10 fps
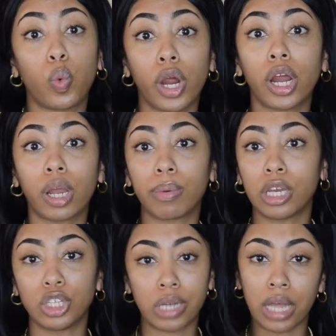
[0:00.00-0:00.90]
work
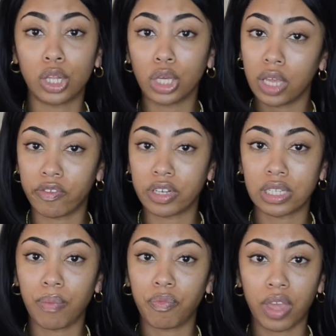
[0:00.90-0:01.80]
because you're not looking for
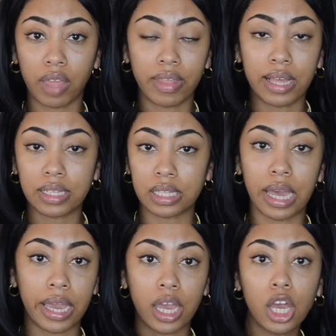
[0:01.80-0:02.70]
something that's
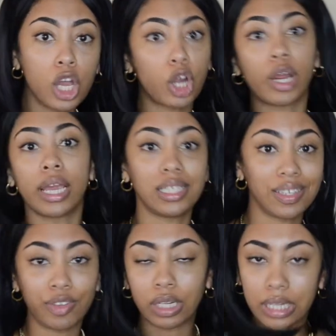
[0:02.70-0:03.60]
like crazy
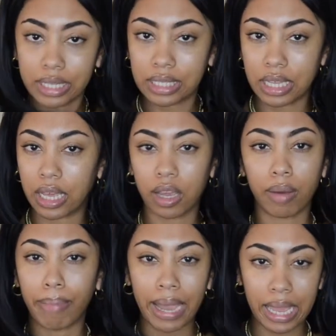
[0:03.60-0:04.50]
realistic
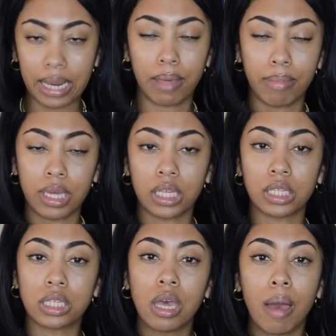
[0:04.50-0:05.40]
by any
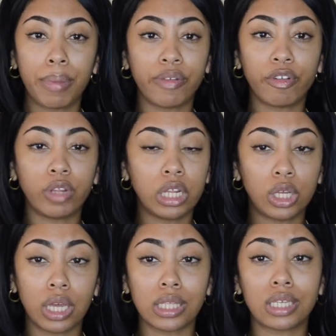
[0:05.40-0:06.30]
means. But if you're really
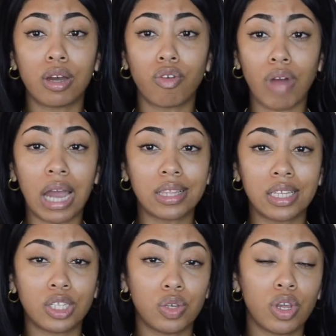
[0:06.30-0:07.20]
looking to rock
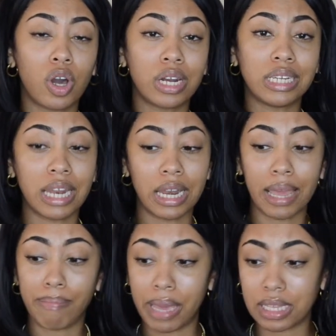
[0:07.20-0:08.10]
this unit on a
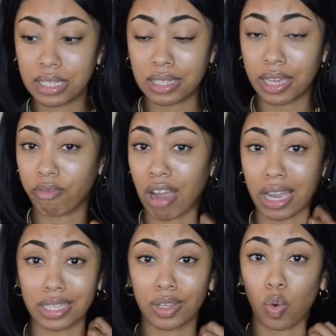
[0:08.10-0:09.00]
day-to-day basis, like rock
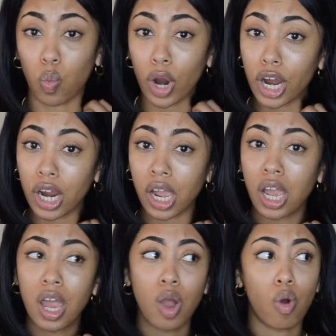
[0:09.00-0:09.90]
it to work
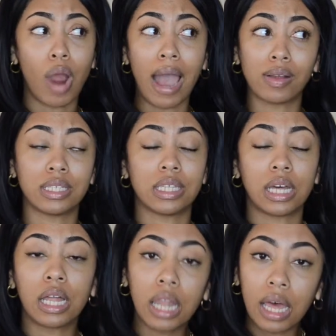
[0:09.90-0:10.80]
or out to the
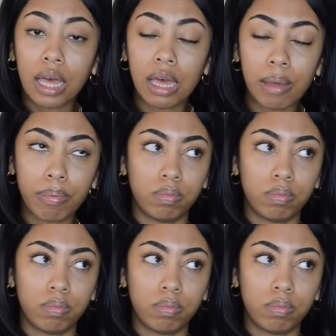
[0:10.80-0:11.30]
club,